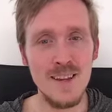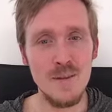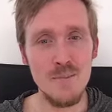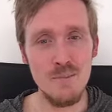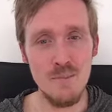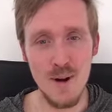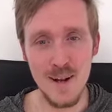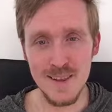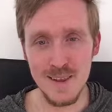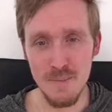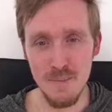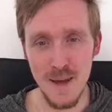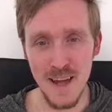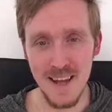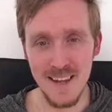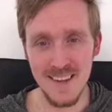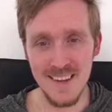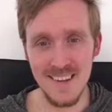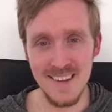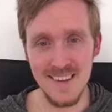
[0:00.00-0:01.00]
break the
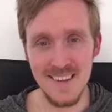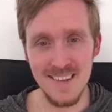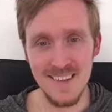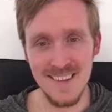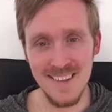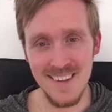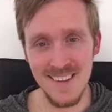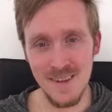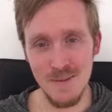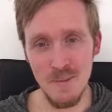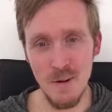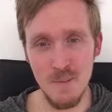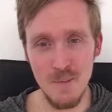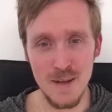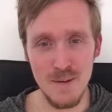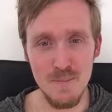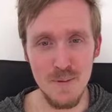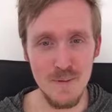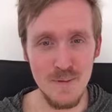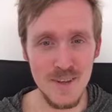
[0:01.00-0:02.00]
bank in what
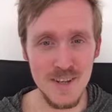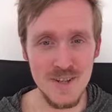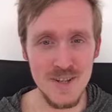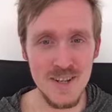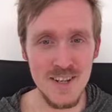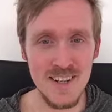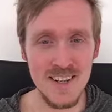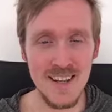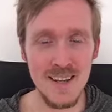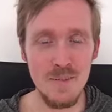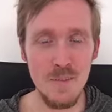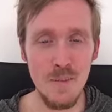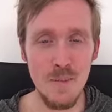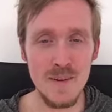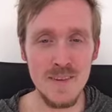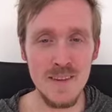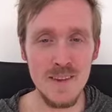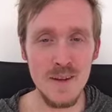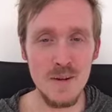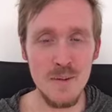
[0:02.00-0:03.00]
we provision. And when we
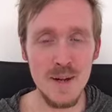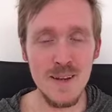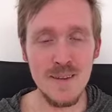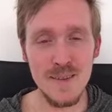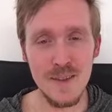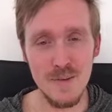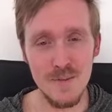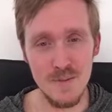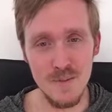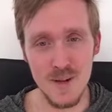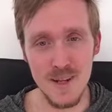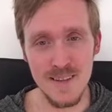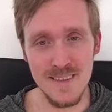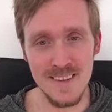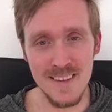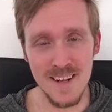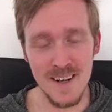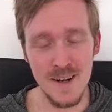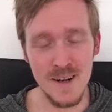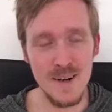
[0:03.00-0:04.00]
do, we use the free
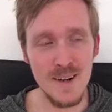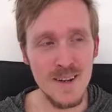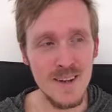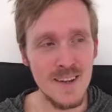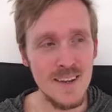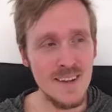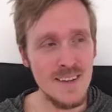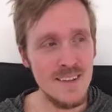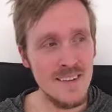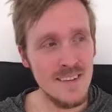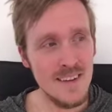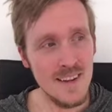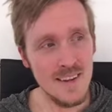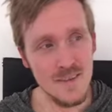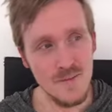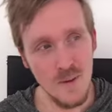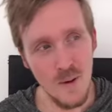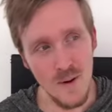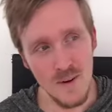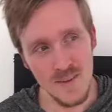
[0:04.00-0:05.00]
tier as
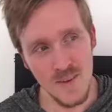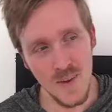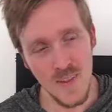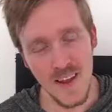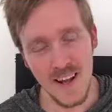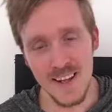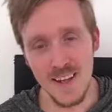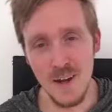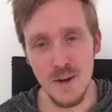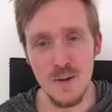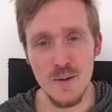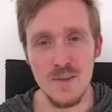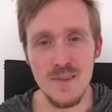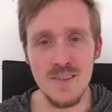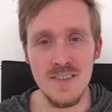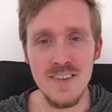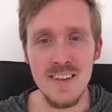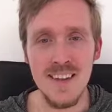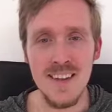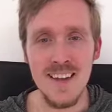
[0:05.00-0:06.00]
far as all that
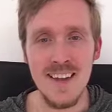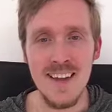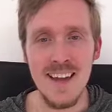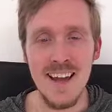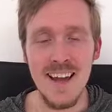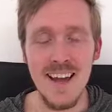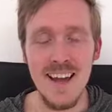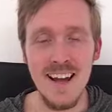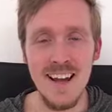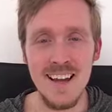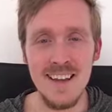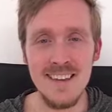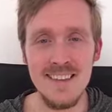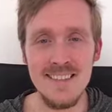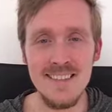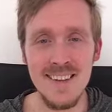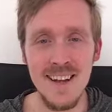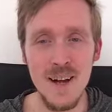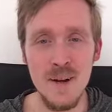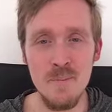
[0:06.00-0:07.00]
goes.
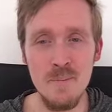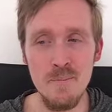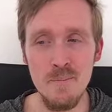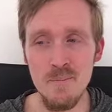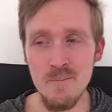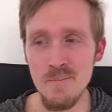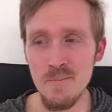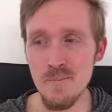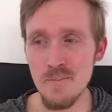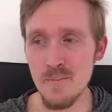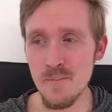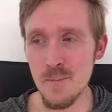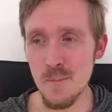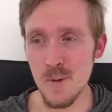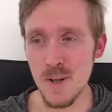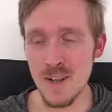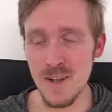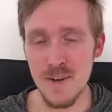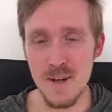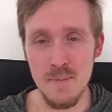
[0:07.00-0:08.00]
And
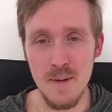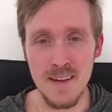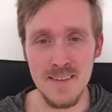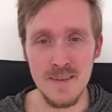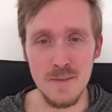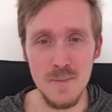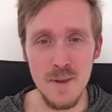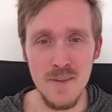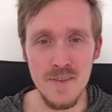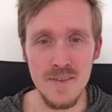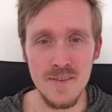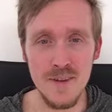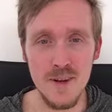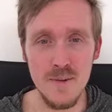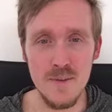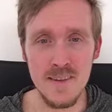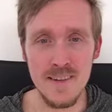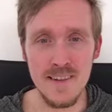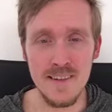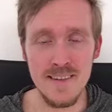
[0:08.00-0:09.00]
we learned about some of the
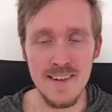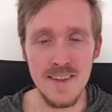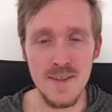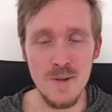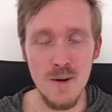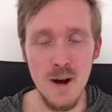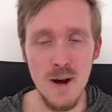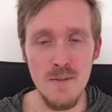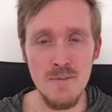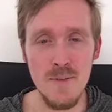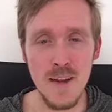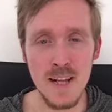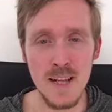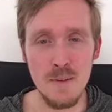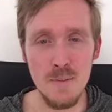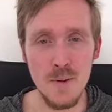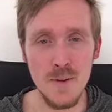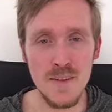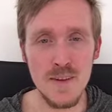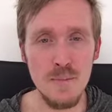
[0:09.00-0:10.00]
services that there are
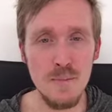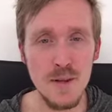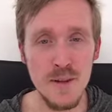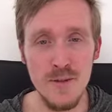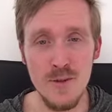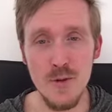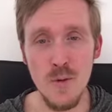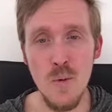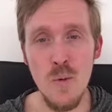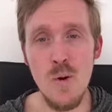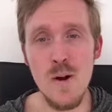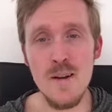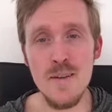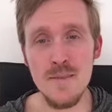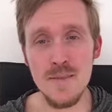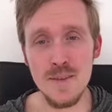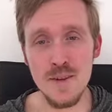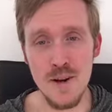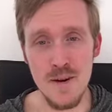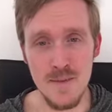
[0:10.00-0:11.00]
available. There's a plethora
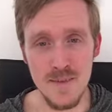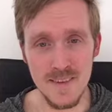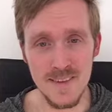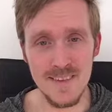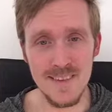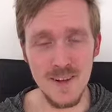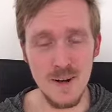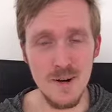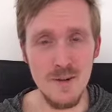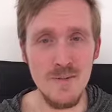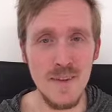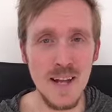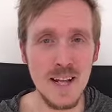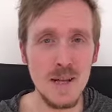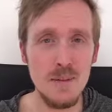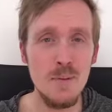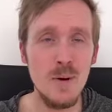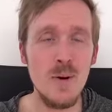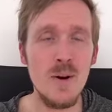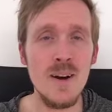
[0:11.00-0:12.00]
of services that are
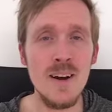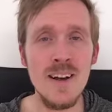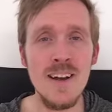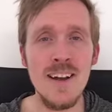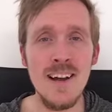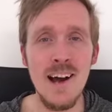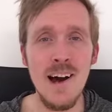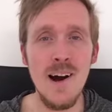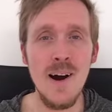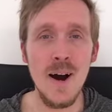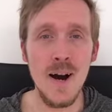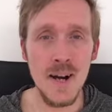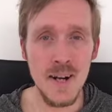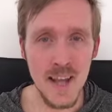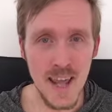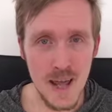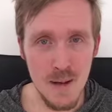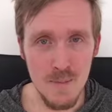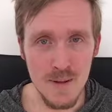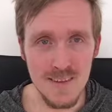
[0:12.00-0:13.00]
available on
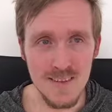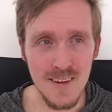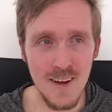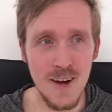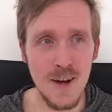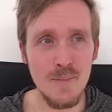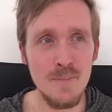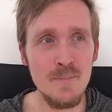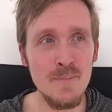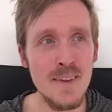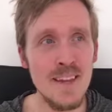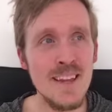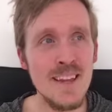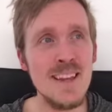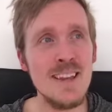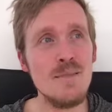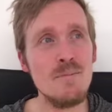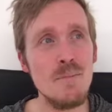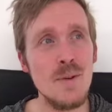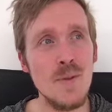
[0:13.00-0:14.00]
Amazon,
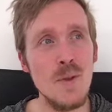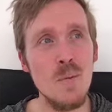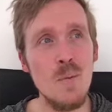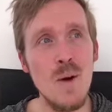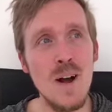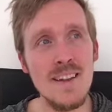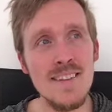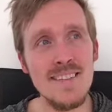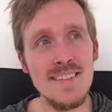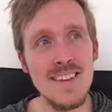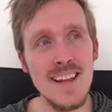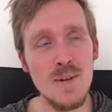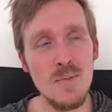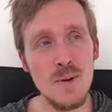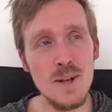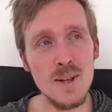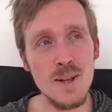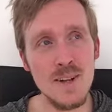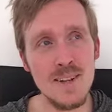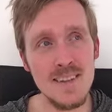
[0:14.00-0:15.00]
but the ones that
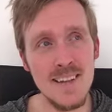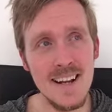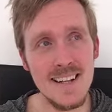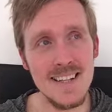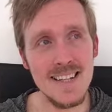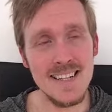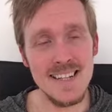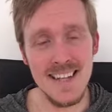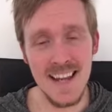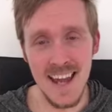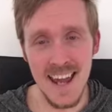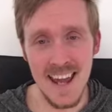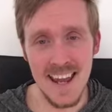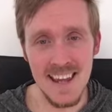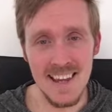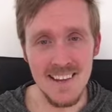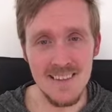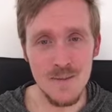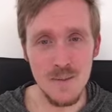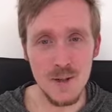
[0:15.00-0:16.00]
we looked at today
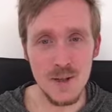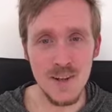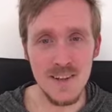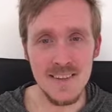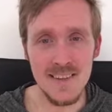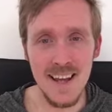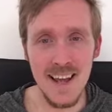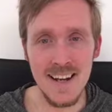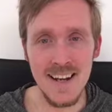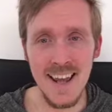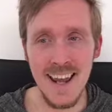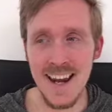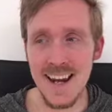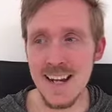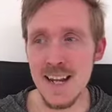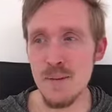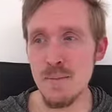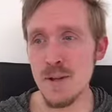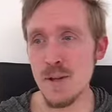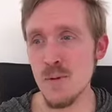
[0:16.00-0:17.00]
is we looked at
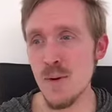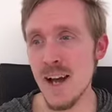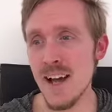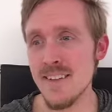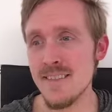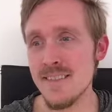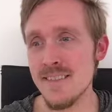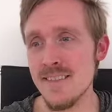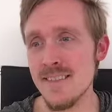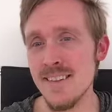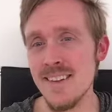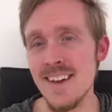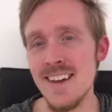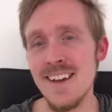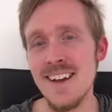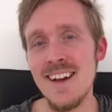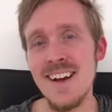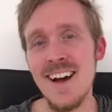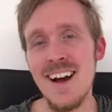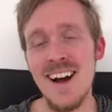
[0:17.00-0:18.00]
AWS,
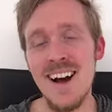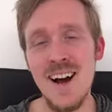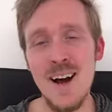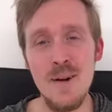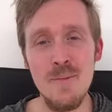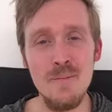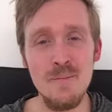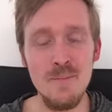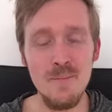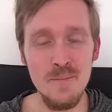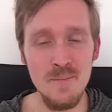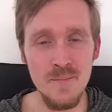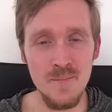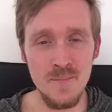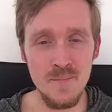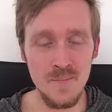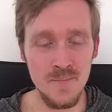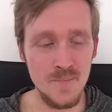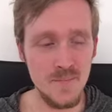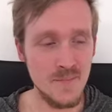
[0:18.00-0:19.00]

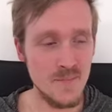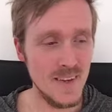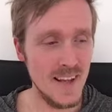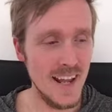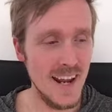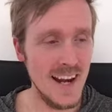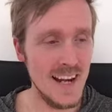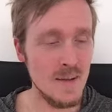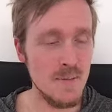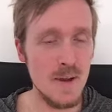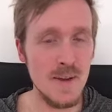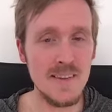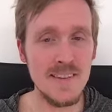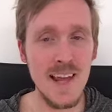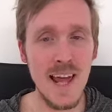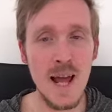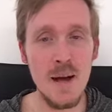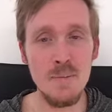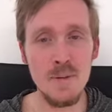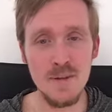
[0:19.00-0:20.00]
AWS
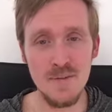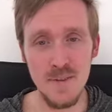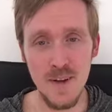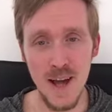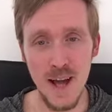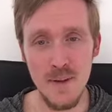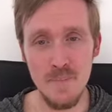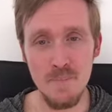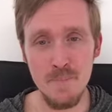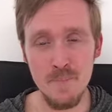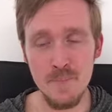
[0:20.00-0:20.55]
Amplify.